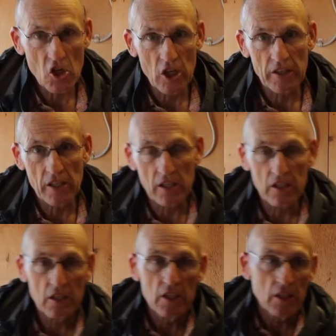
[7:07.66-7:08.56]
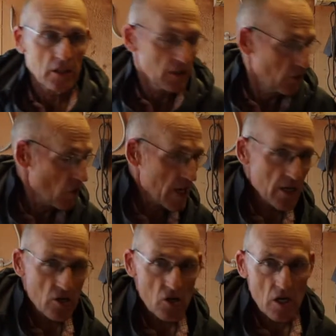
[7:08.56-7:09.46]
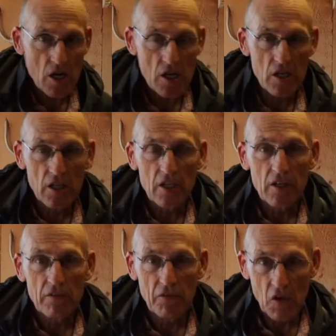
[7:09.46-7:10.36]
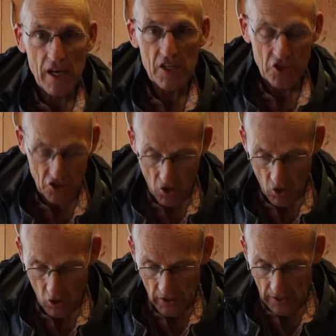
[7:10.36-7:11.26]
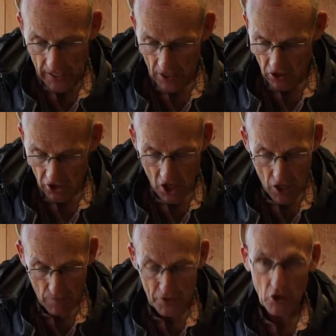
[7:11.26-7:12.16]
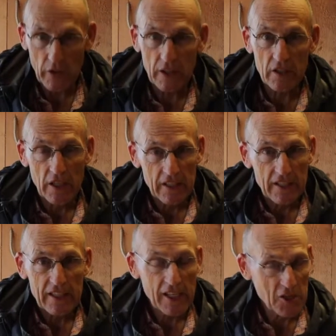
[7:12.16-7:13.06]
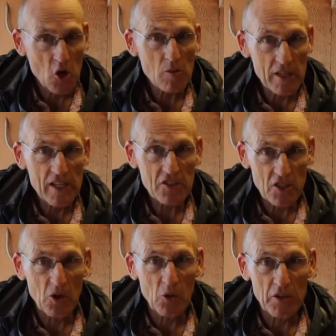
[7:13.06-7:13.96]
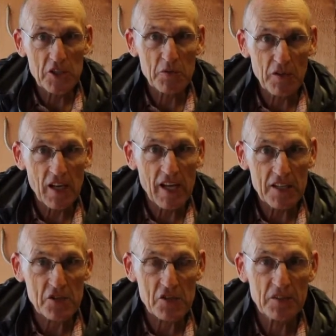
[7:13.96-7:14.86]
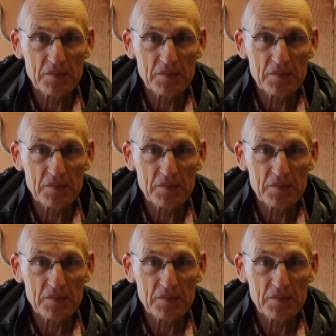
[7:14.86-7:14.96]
on the grinder are fresh, so it's sharp, so it normally doesn't go this fast.